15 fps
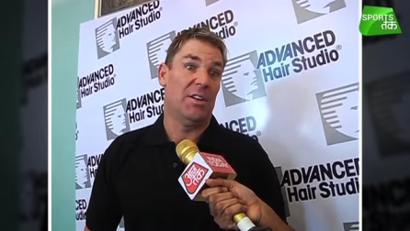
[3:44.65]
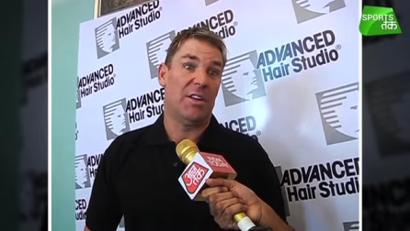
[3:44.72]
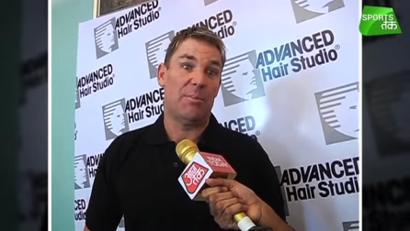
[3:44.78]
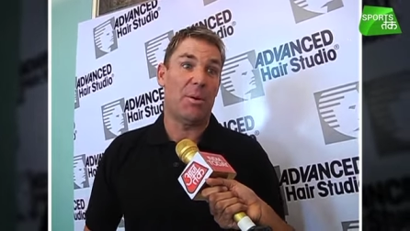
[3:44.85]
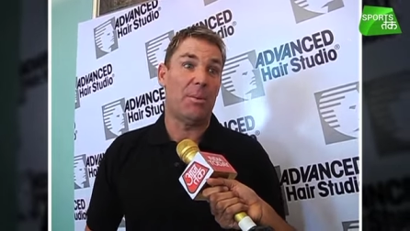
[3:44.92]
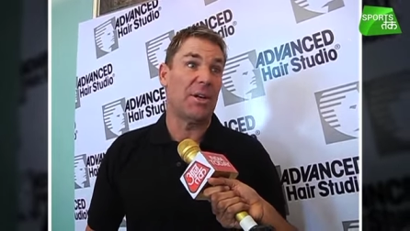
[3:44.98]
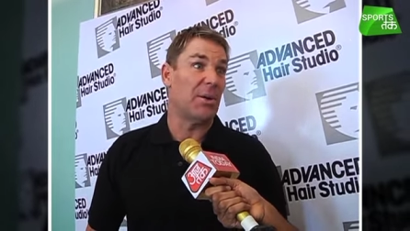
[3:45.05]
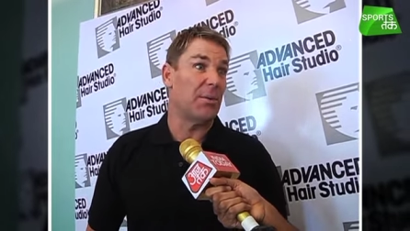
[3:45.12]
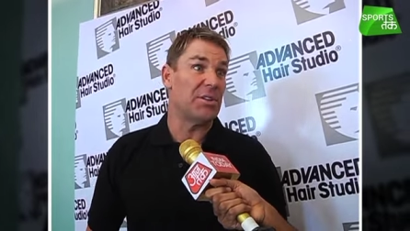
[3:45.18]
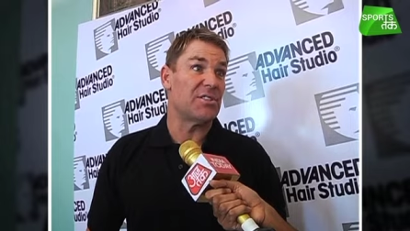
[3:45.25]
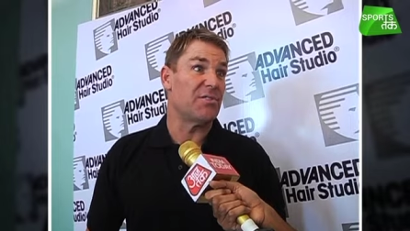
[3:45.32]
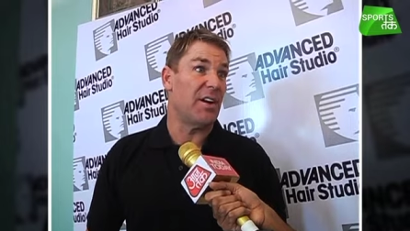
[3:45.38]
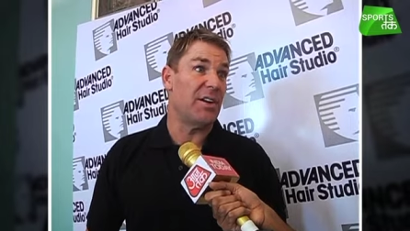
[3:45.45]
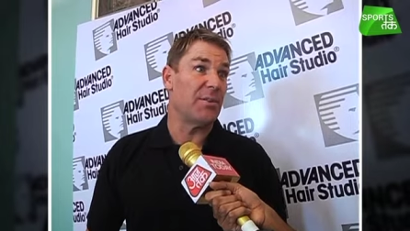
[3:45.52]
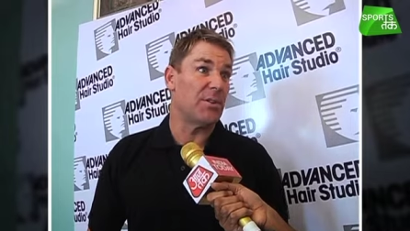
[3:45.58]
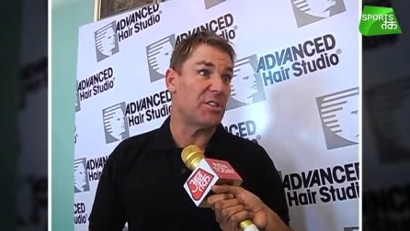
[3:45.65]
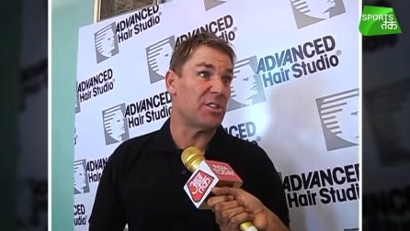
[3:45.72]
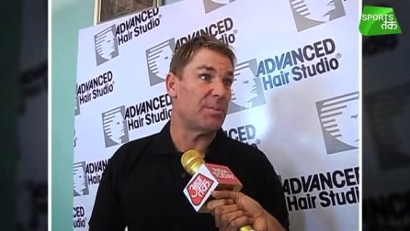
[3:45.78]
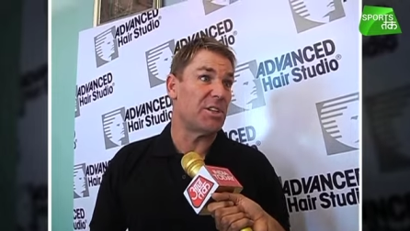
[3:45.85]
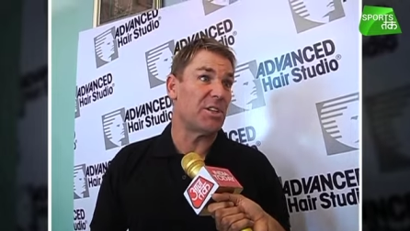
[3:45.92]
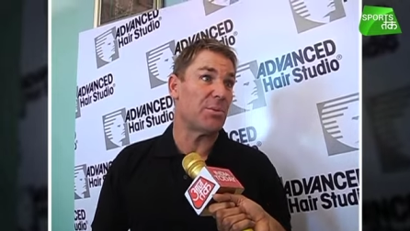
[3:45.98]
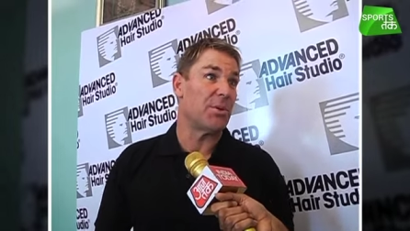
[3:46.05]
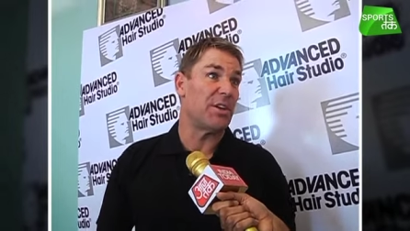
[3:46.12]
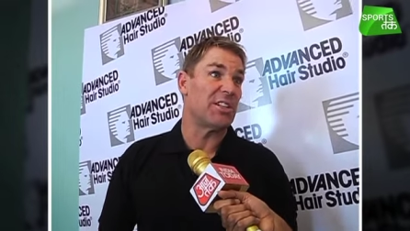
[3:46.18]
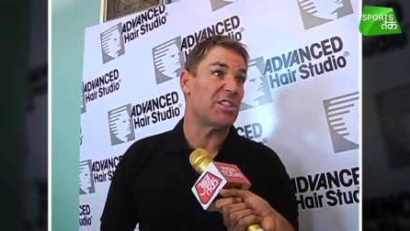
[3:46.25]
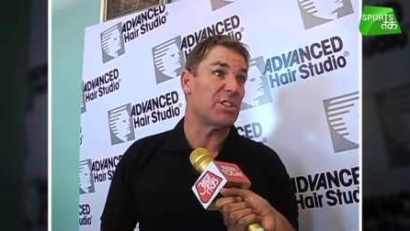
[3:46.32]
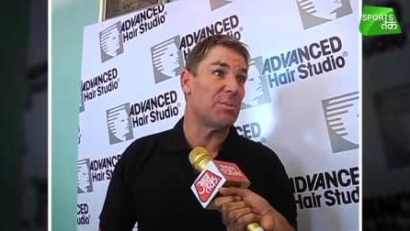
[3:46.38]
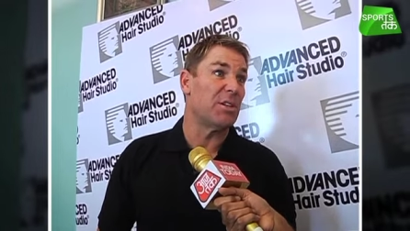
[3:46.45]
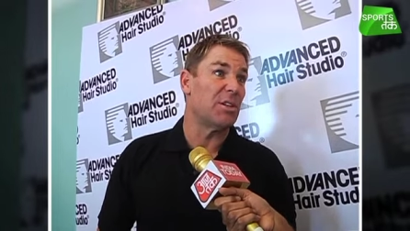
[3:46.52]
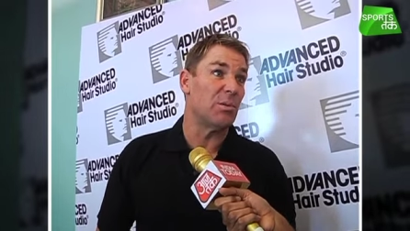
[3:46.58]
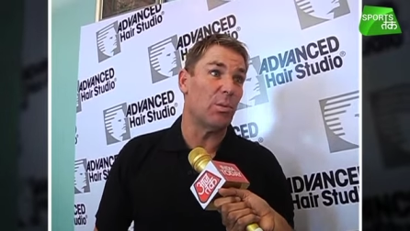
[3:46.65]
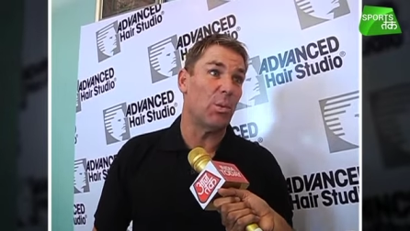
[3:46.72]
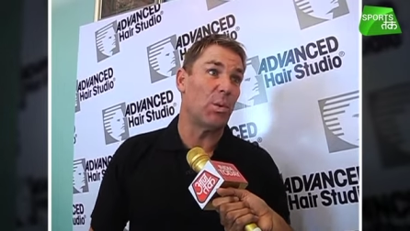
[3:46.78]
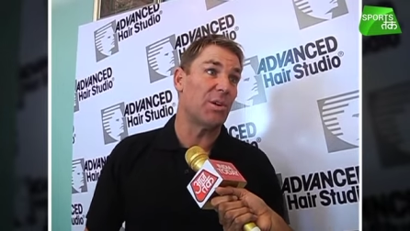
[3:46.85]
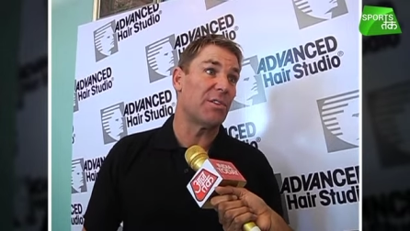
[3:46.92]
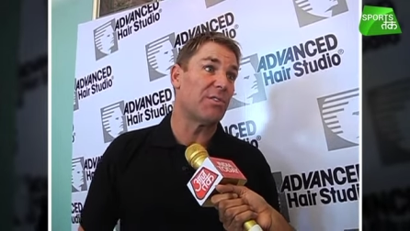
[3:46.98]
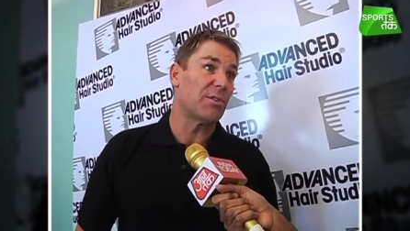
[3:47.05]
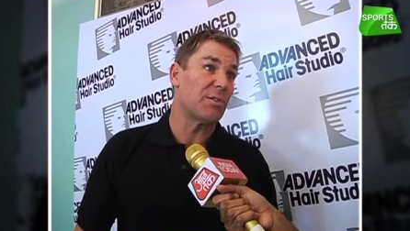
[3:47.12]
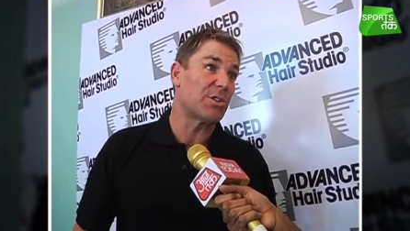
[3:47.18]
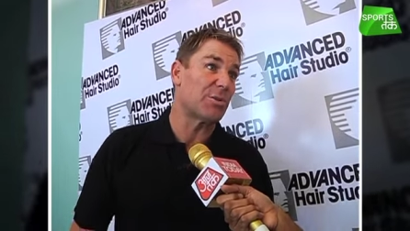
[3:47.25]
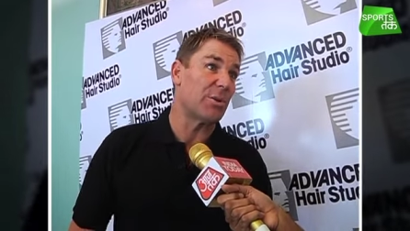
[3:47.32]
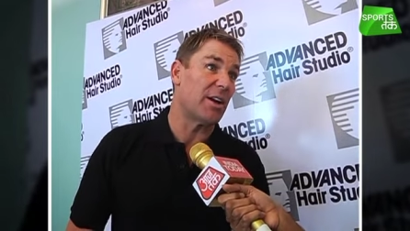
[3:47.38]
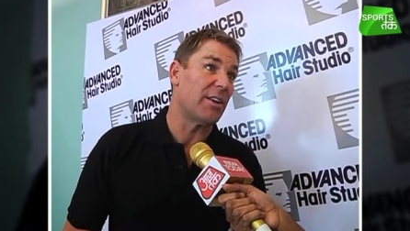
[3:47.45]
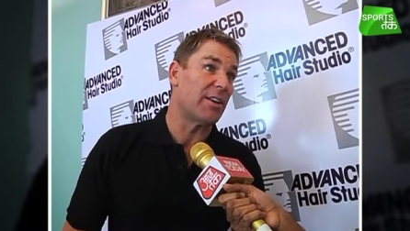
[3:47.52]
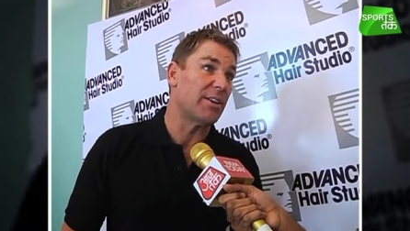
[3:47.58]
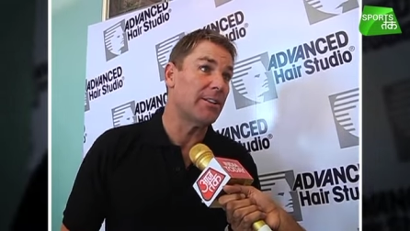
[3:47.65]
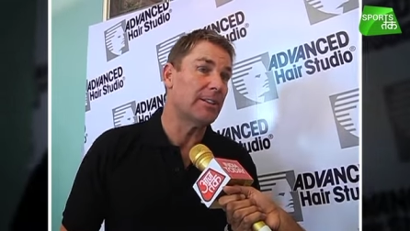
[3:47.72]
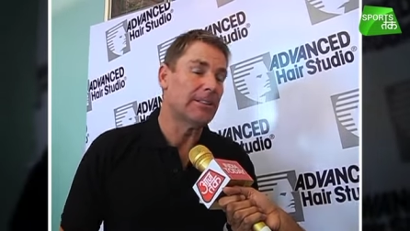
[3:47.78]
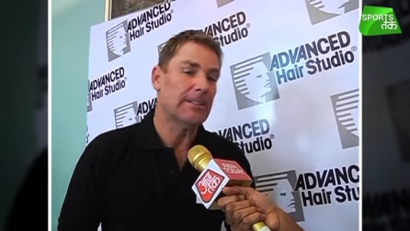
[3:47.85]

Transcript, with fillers: they probably go in as favourites, especially without Smith and Warner for Australia.